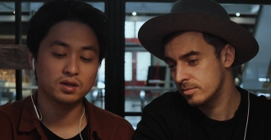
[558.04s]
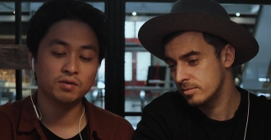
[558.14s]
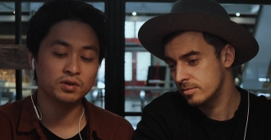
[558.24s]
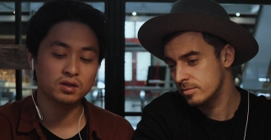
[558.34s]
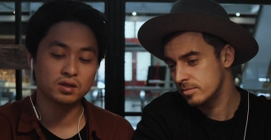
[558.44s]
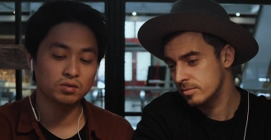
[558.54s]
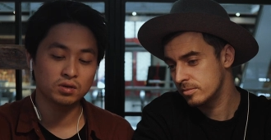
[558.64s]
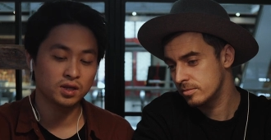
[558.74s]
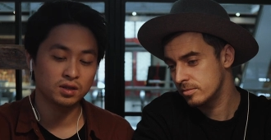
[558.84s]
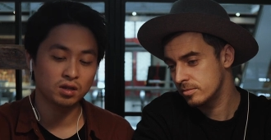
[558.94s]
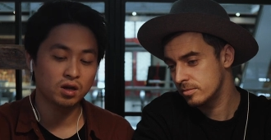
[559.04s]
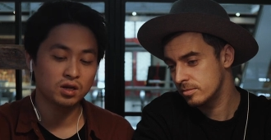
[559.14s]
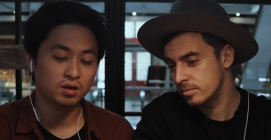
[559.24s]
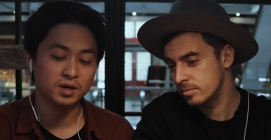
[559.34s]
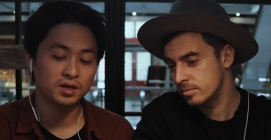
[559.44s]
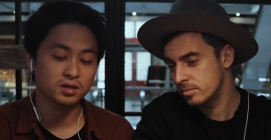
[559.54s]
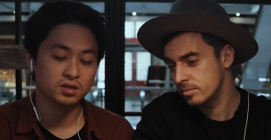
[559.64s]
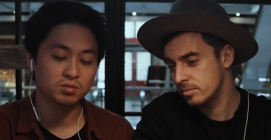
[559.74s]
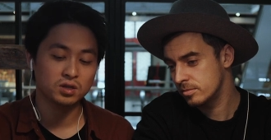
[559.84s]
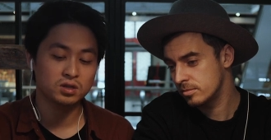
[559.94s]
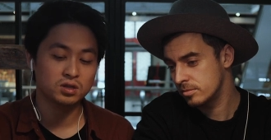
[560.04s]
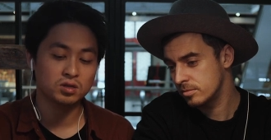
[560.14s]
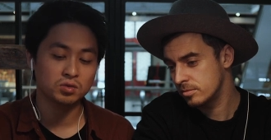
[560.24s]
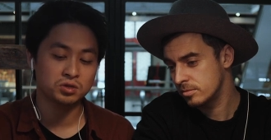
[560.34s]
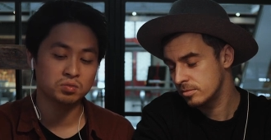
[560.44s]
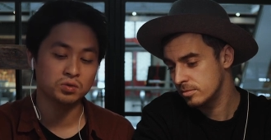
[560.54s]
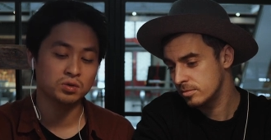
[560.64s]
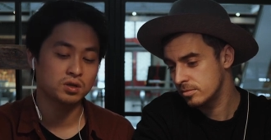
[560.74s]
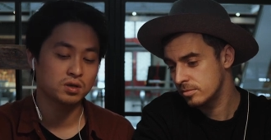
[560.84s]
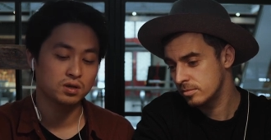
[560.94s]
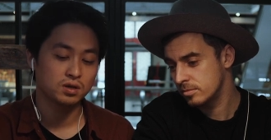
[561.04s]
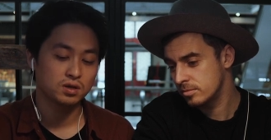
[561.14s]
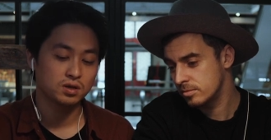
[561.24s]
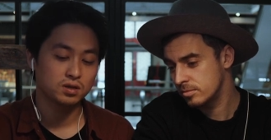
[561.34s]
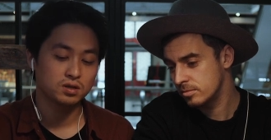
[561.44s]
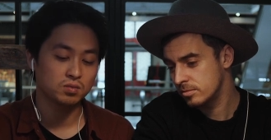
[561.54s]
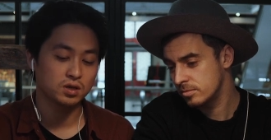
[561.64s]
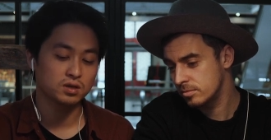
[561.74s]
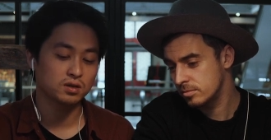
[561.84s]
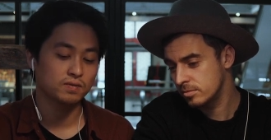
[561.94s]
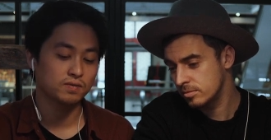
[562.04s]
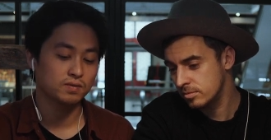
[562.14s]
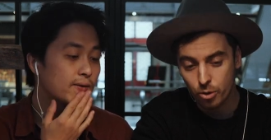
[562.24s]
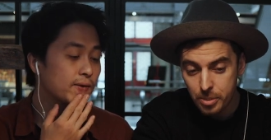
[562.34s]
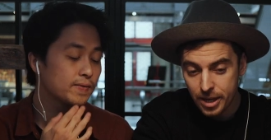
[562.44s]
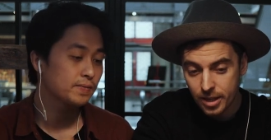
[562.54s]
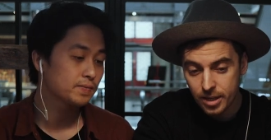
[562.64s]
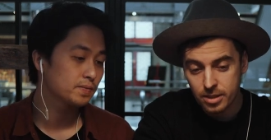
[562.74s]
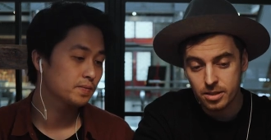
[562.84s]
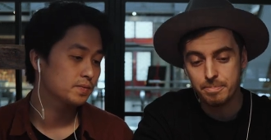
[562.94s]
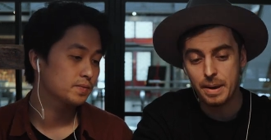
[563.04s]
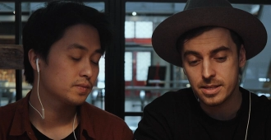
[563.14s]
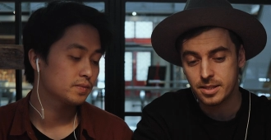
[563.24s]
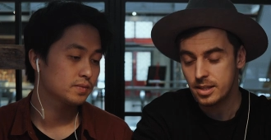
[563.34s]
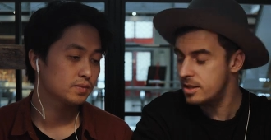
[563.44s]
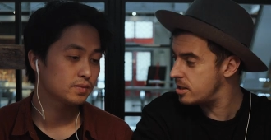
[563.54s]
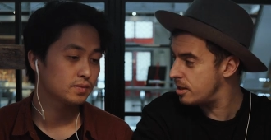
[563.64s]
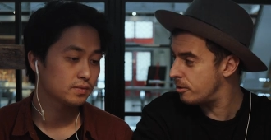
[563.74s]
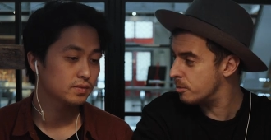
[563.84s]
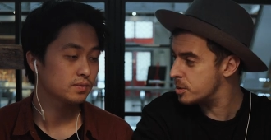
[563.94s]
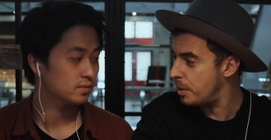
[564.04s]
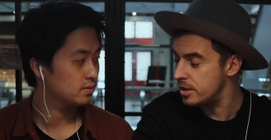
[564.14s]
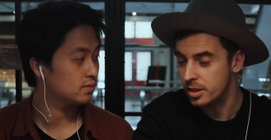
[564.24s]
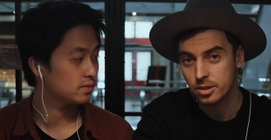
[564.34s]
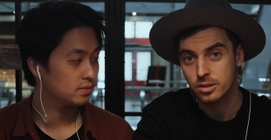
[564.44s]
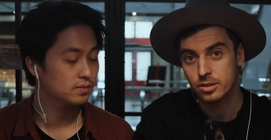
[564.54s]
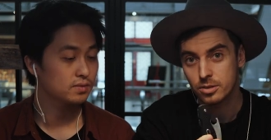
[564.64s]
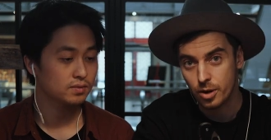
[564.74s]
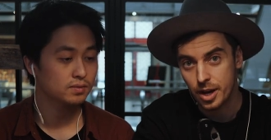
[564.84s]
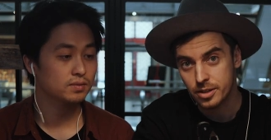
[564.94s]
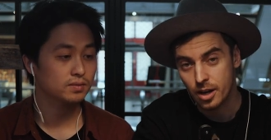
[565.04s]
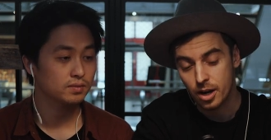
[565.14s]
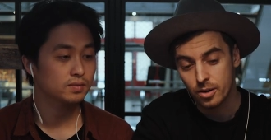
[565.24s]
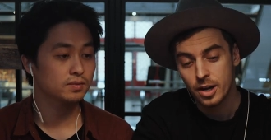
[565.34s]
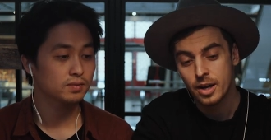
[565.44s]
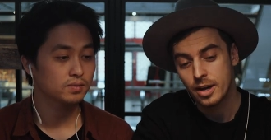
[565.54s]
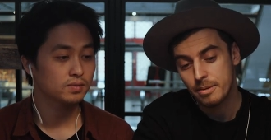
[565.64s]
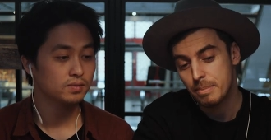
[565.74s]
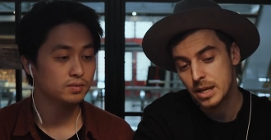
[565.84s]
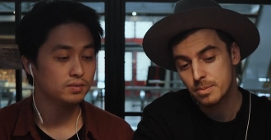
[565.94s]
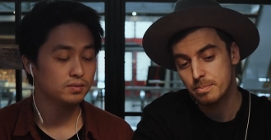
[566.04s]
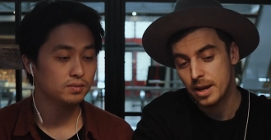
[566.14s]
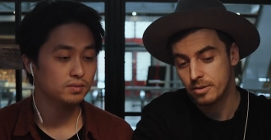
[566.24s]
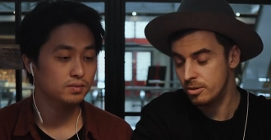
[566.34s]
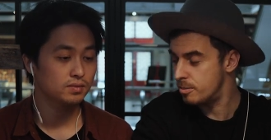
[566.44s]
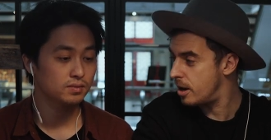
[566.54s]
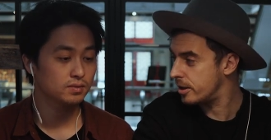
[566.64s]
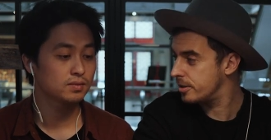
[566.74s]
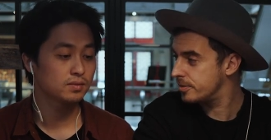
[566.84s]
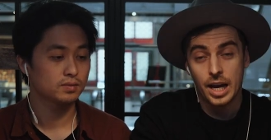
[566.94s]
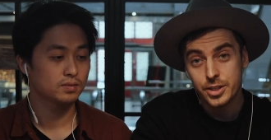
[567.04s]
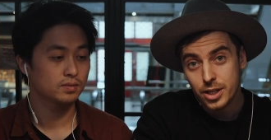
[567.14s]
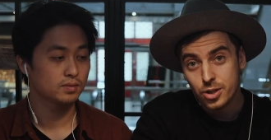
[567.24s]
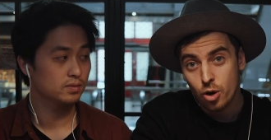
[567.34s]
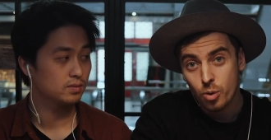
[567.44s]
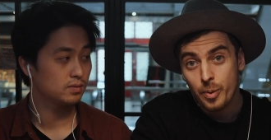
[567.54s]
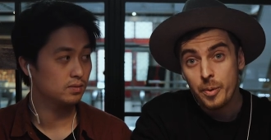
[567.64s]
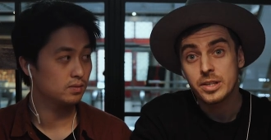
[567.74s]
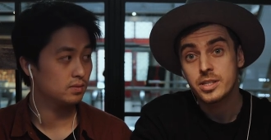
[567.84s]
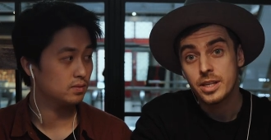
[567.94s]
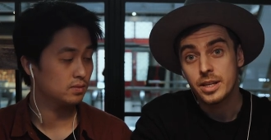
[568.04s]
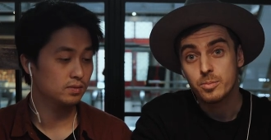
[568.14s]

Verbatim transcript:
Speaker 1: even like the locking mechanism, it's so smooth. It's amazing.
Speaker 2: For me, it's the best EDC from Spyderco right now and best bang for buck. I just hope we will see